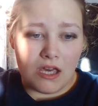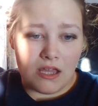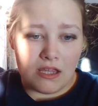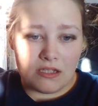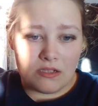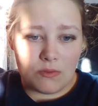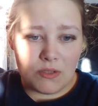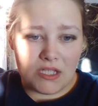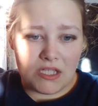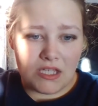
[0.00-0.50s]

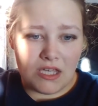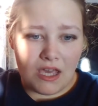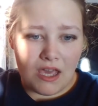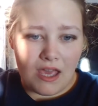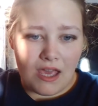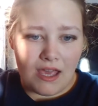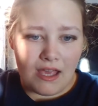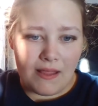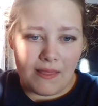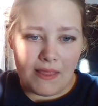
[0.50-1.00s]
this week,
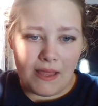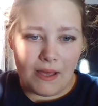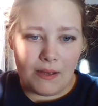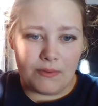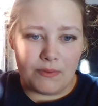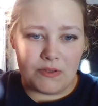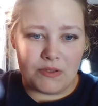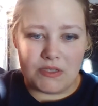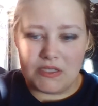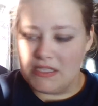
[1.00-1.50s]
and that
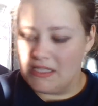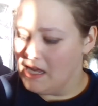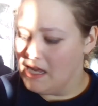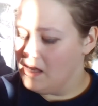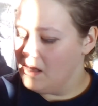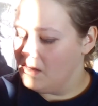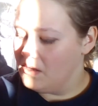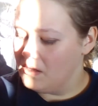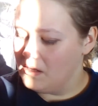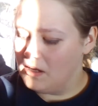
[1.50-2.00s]
was
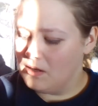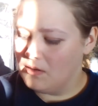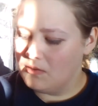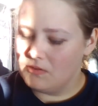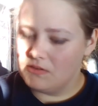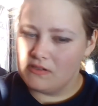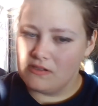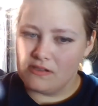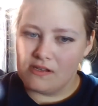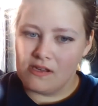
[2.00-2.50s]
Death
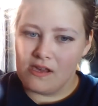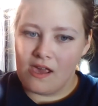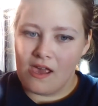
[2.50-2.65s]
Note.